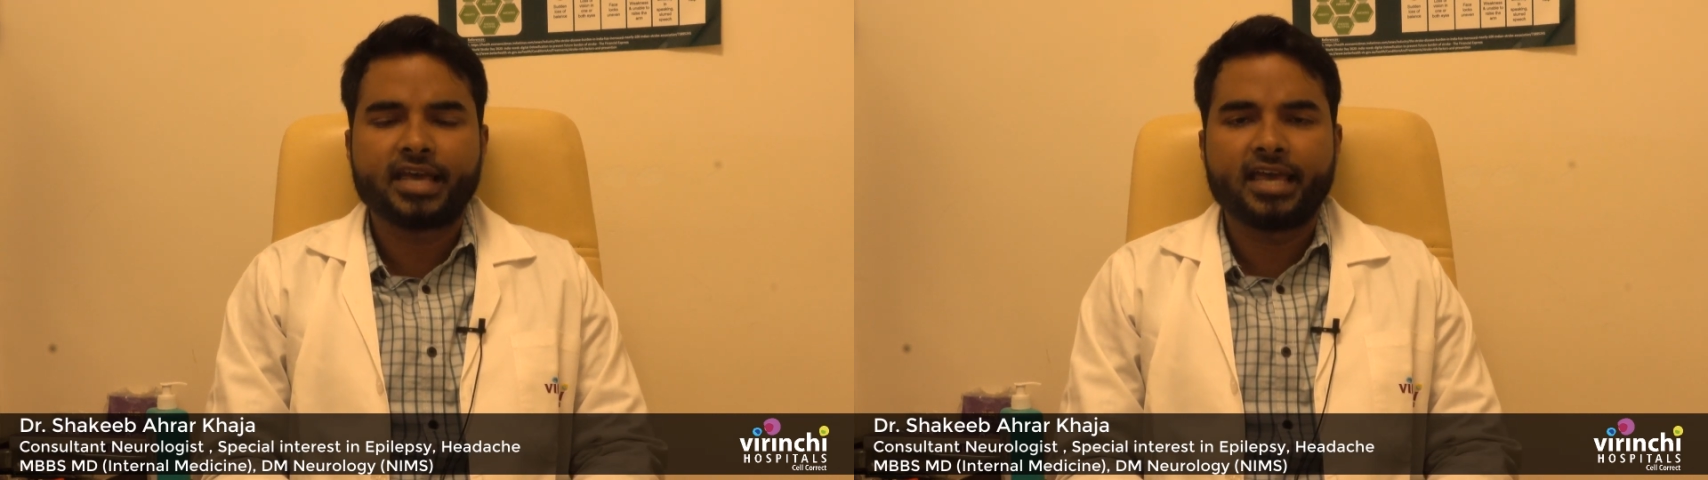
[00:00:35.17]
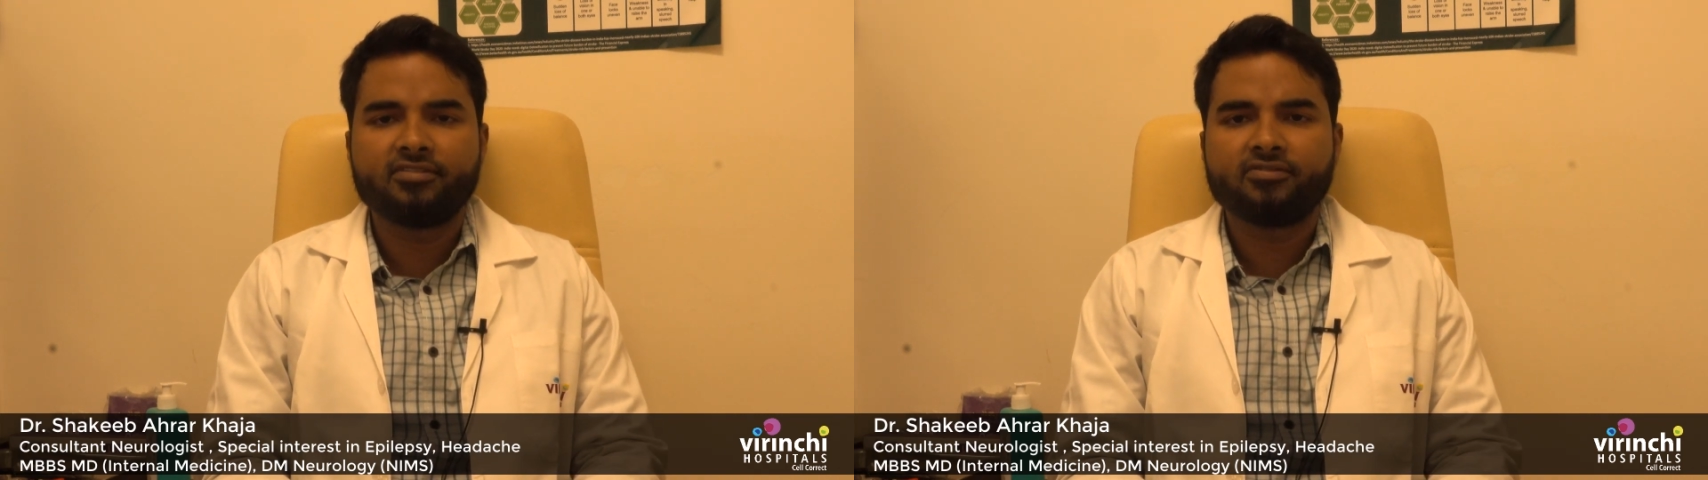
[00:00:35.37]

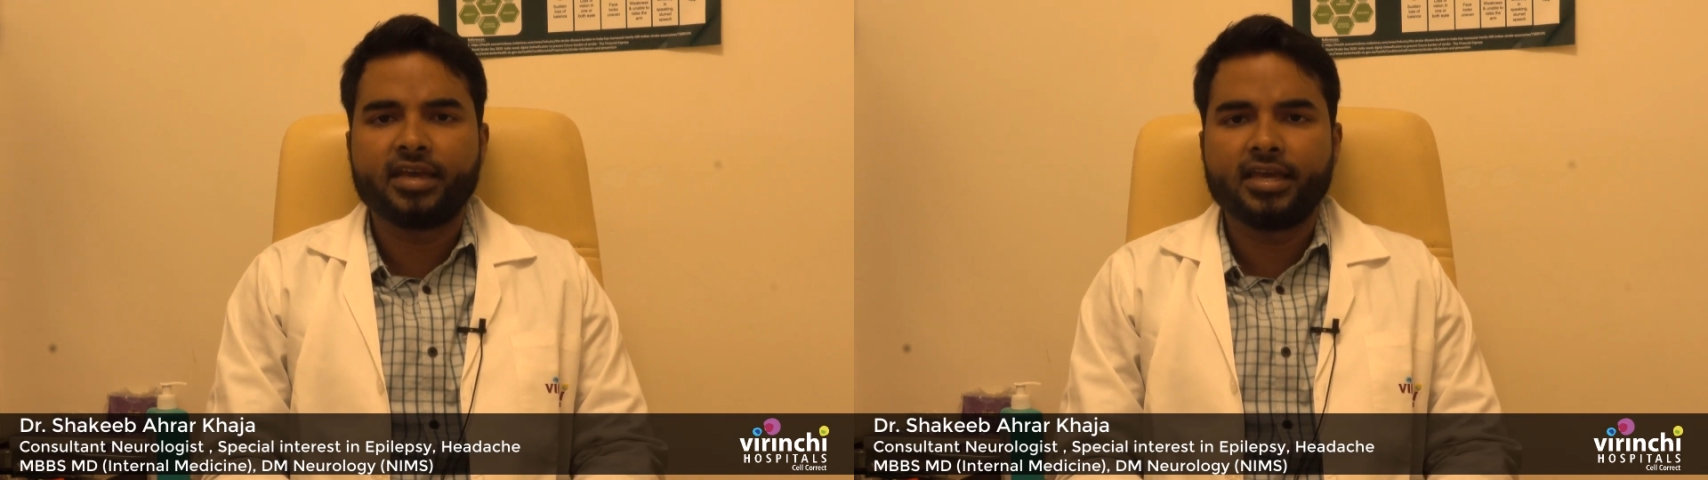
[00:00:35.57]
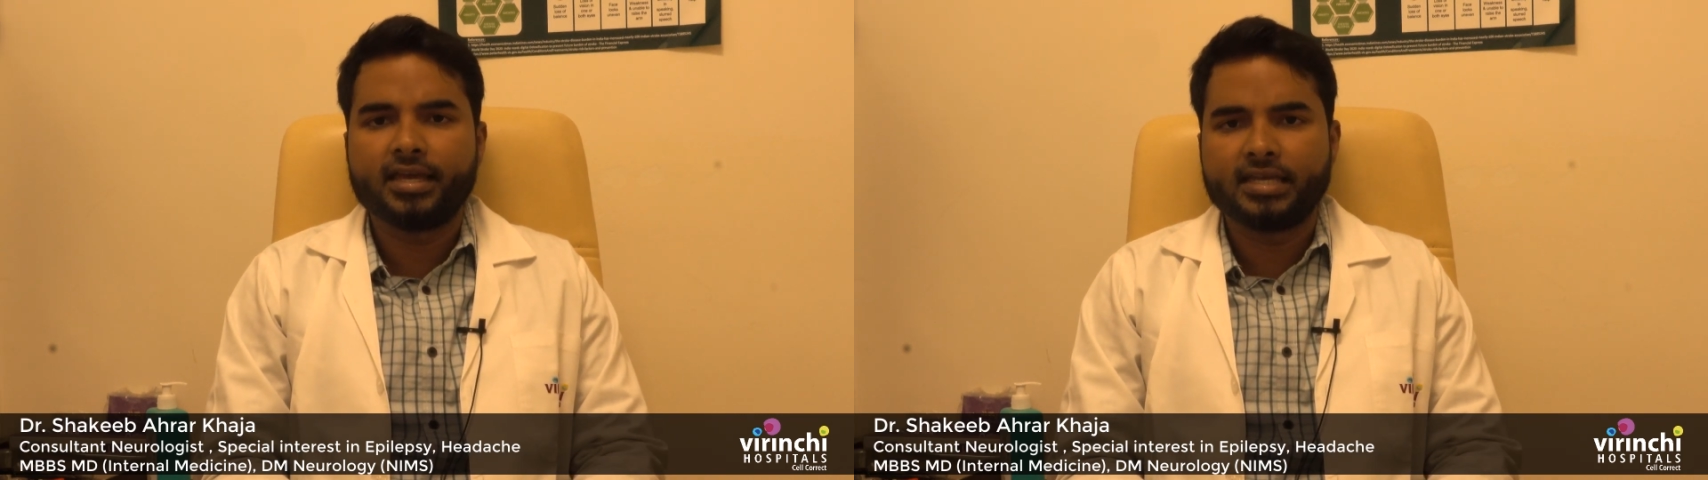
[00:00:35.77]

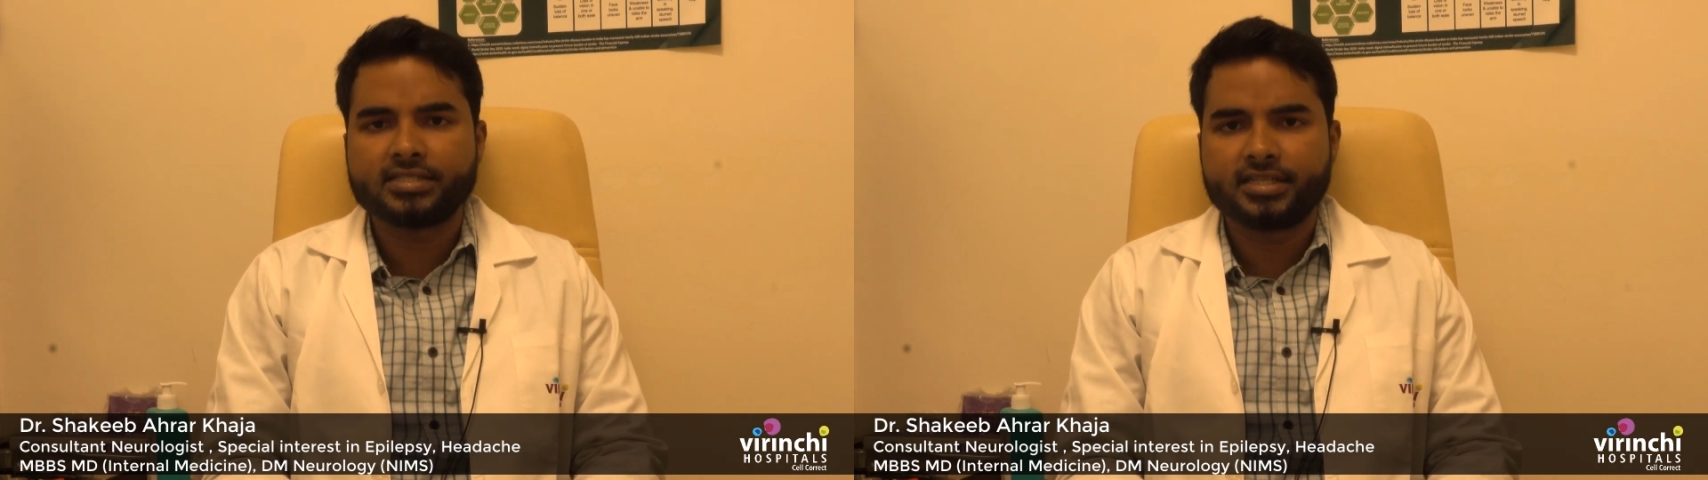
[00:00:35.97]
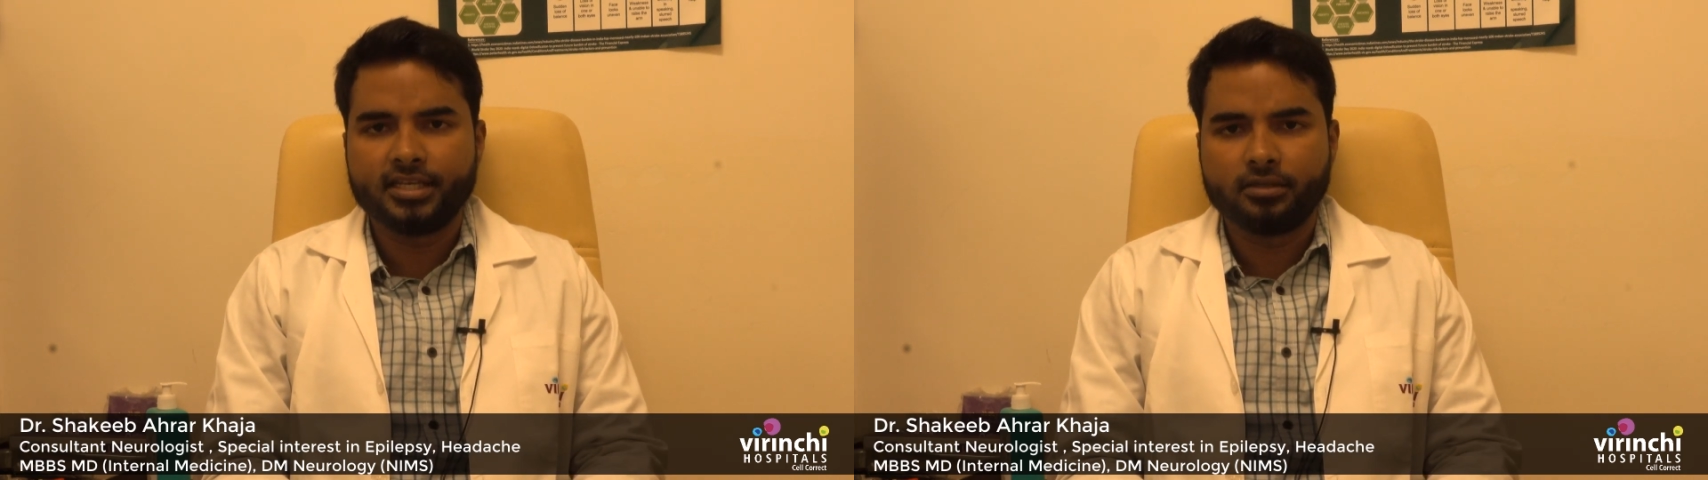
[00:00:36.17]

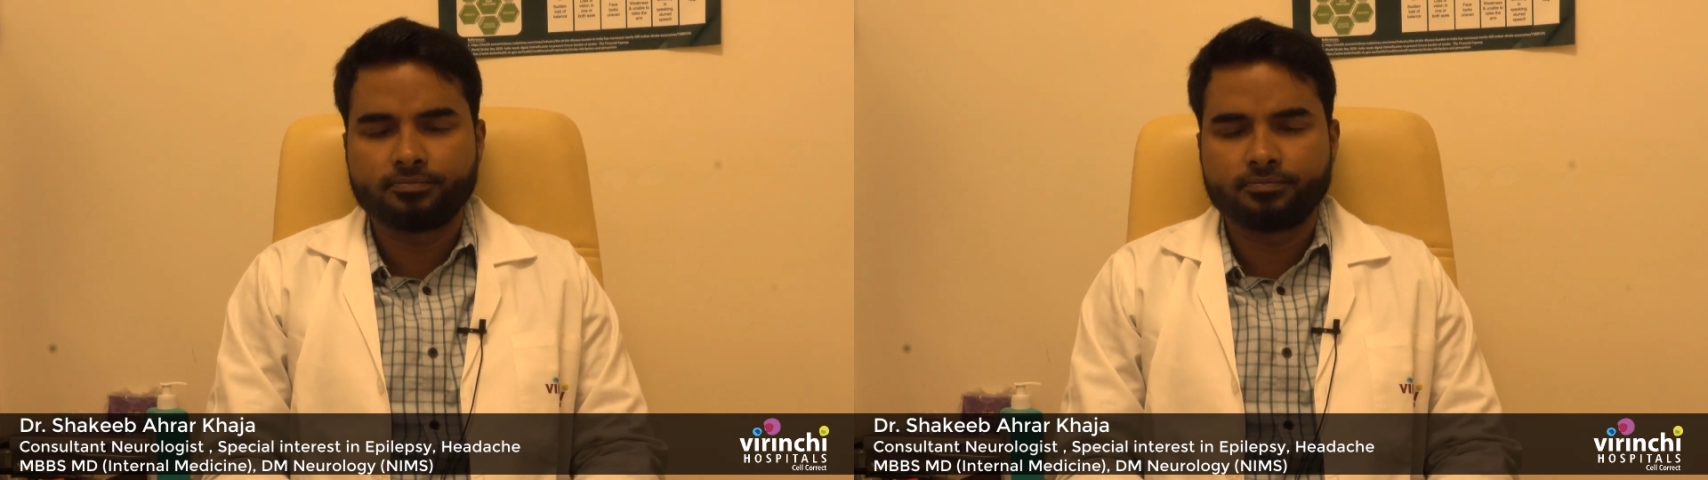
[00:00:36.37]
F-A-S-T.